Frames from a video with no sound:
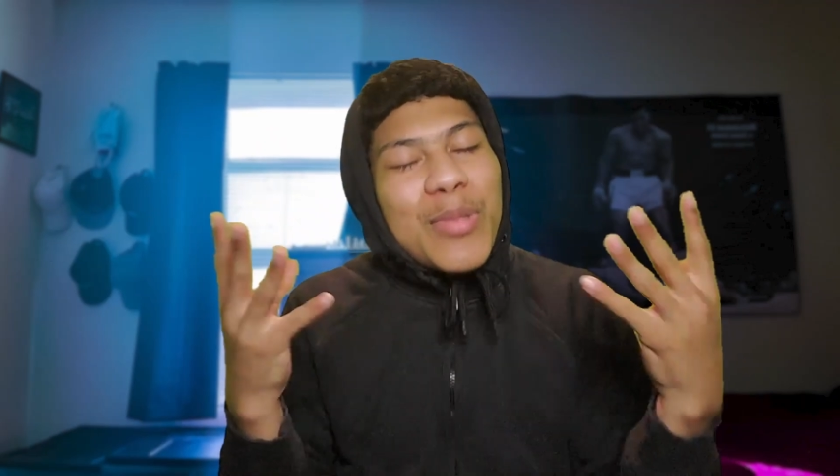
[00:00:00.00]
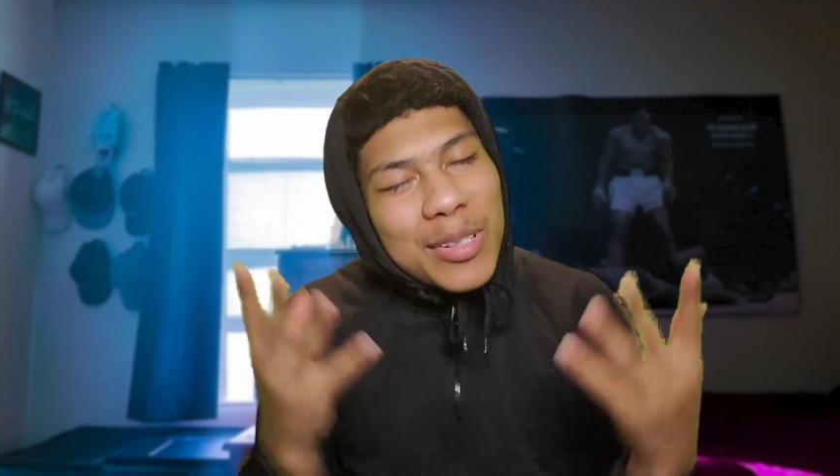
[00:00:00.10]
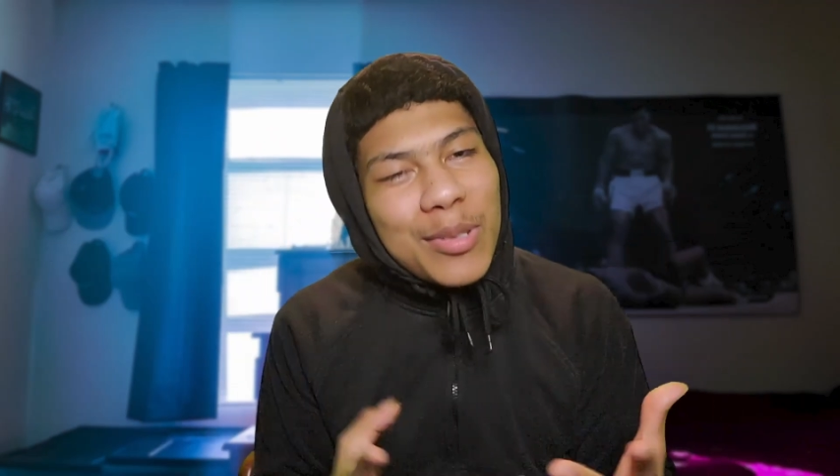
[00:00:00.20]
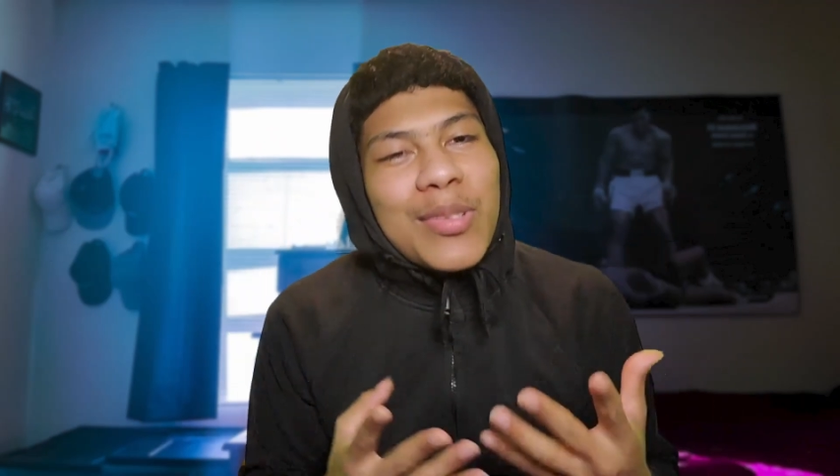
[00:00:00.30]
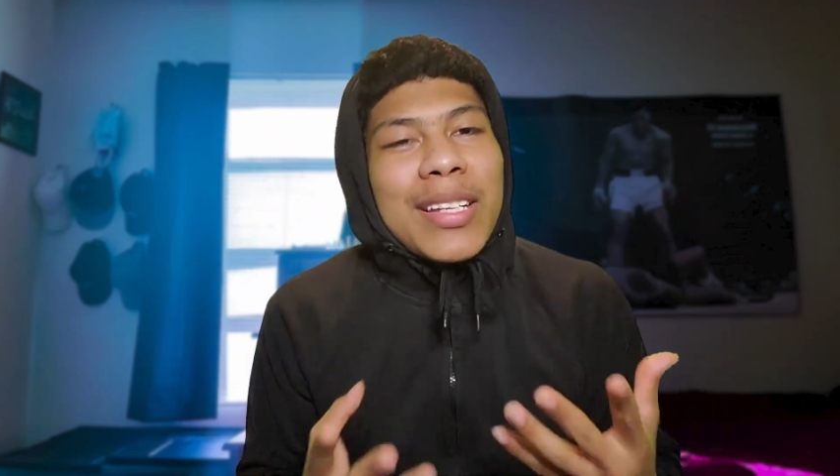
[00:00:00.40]

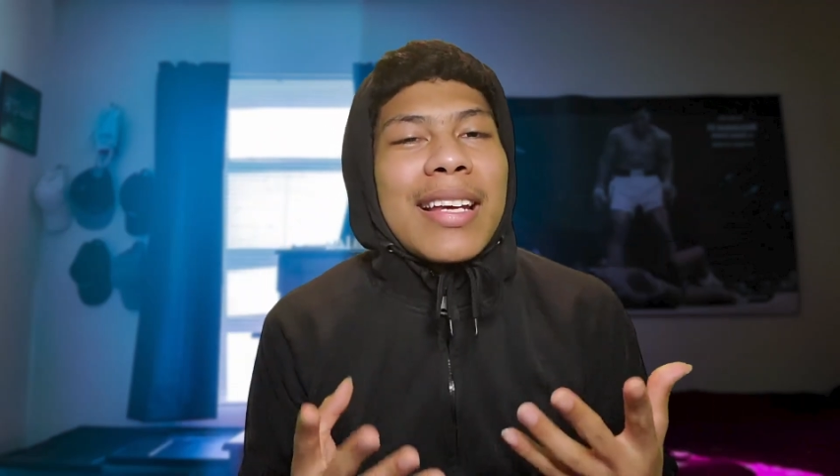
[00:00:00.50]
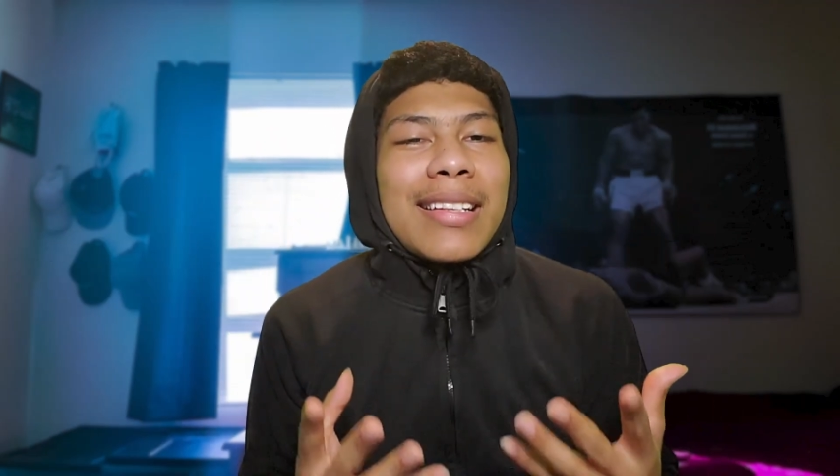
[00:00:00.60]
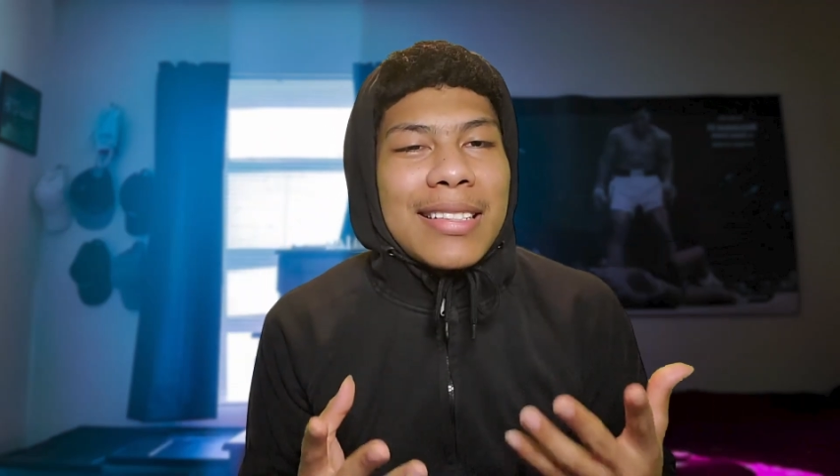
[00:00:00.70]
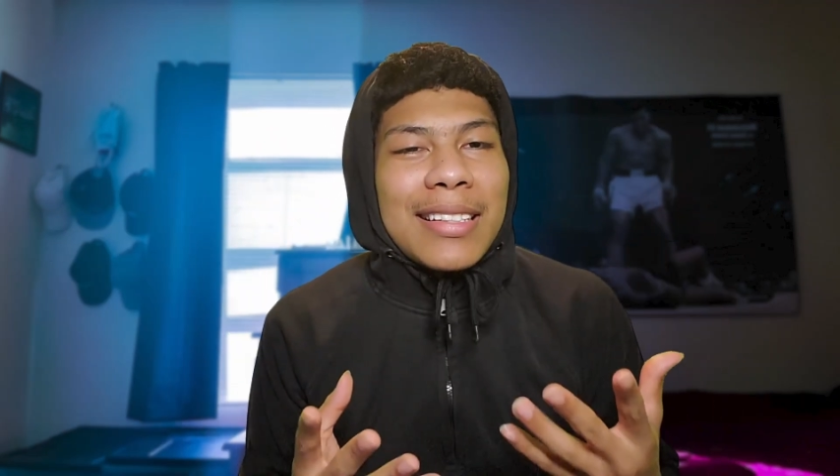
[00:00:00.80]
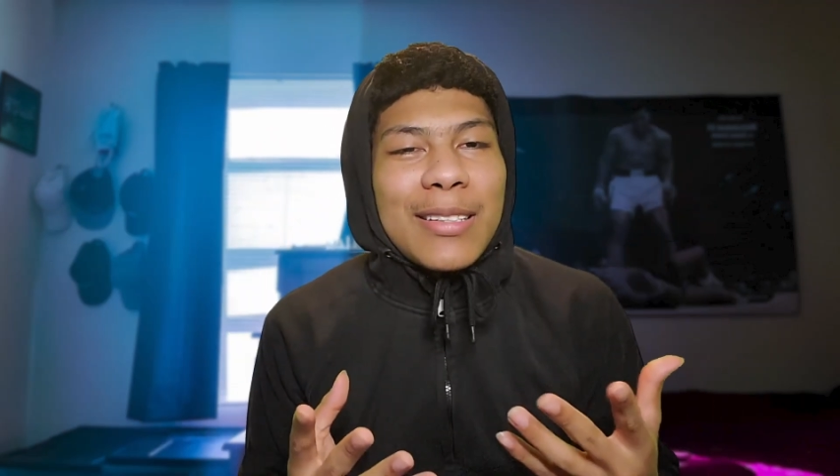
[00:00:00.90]
know
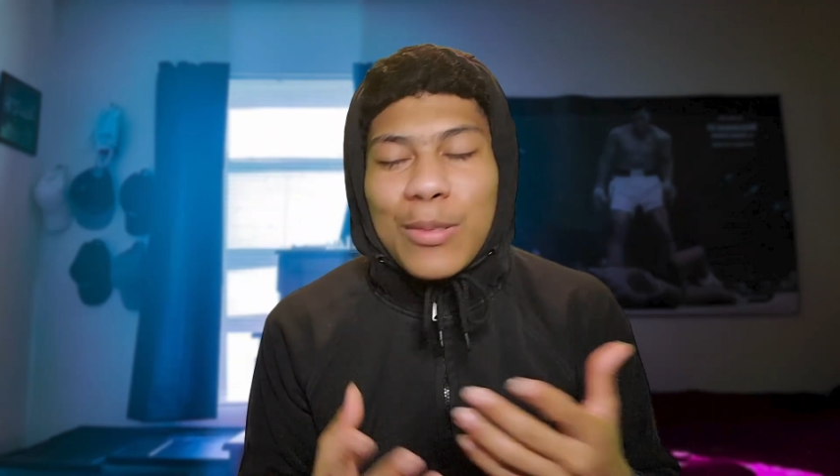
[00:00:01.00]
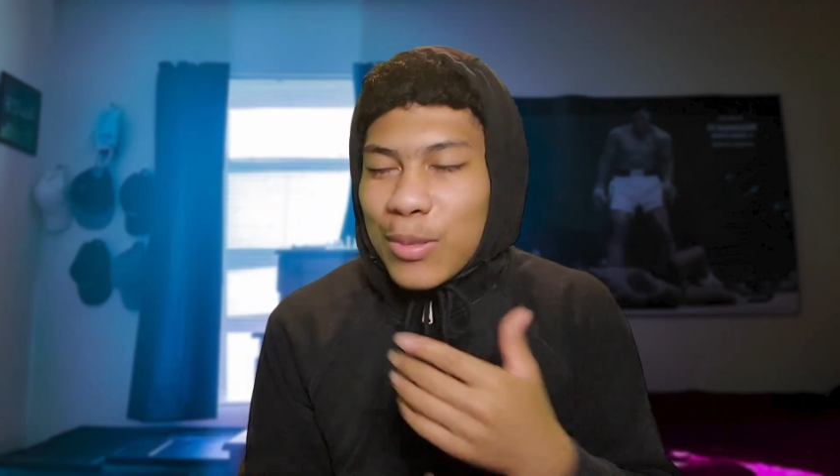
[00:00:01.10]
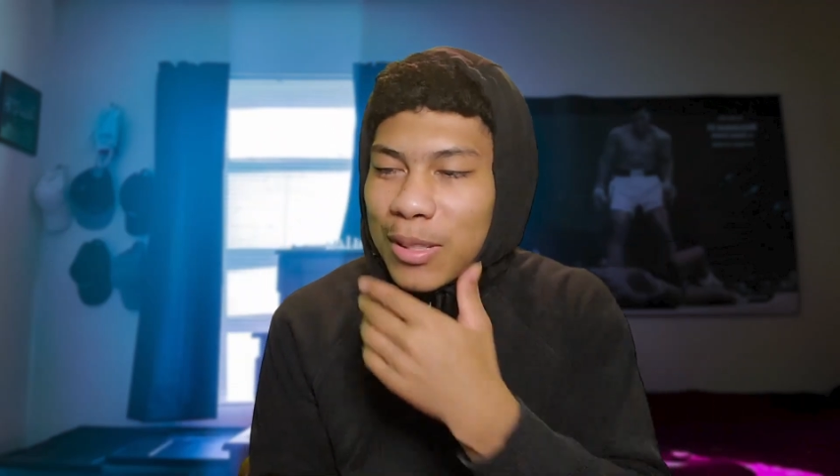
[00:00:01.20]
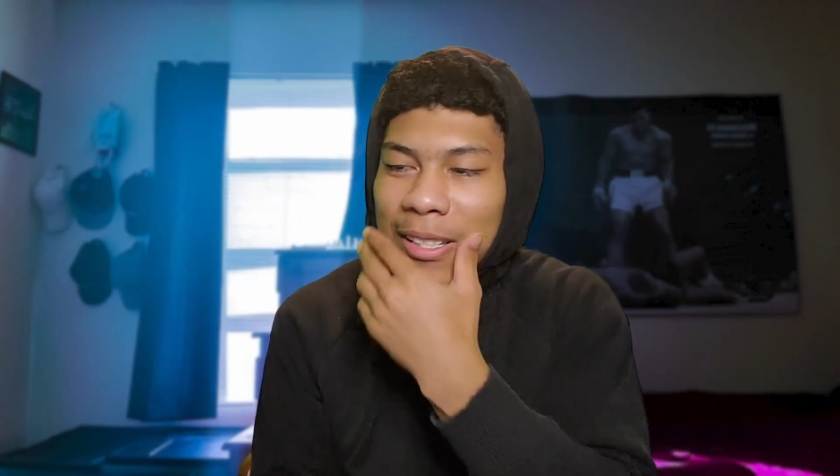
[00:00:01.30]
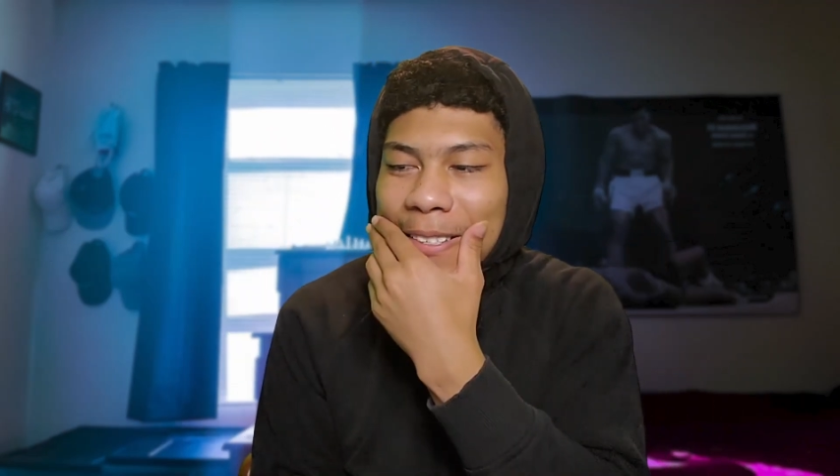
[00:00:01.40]
together, son, you
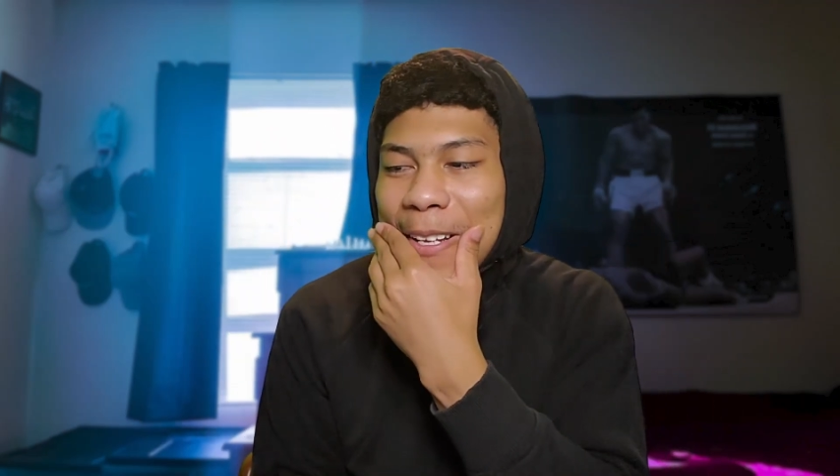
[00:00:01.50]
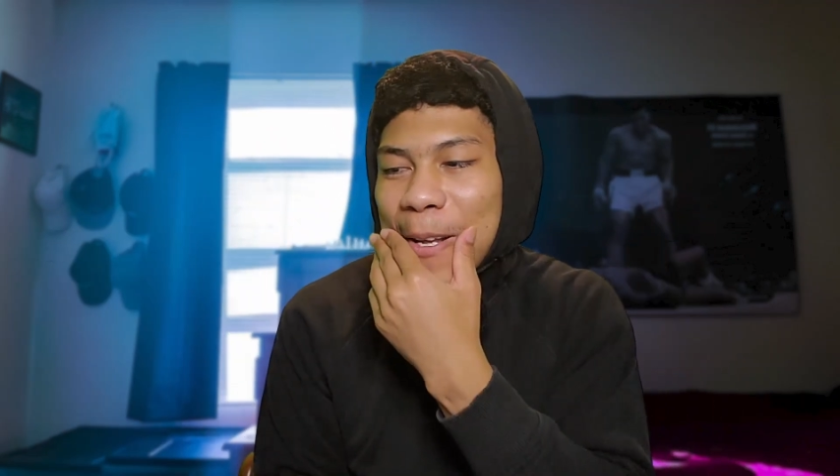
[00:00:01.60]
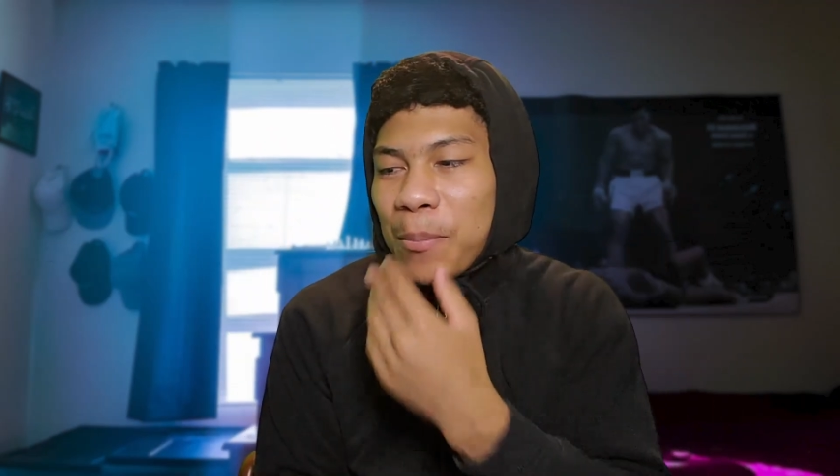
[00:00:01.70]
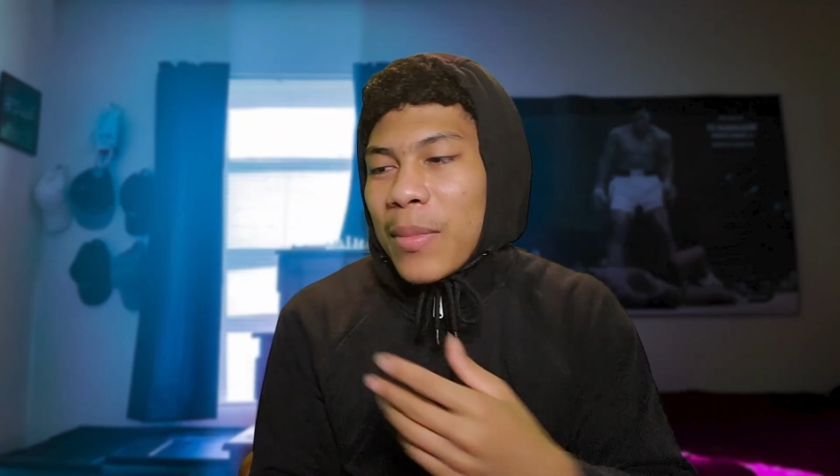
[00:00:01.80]
know what I'm saying.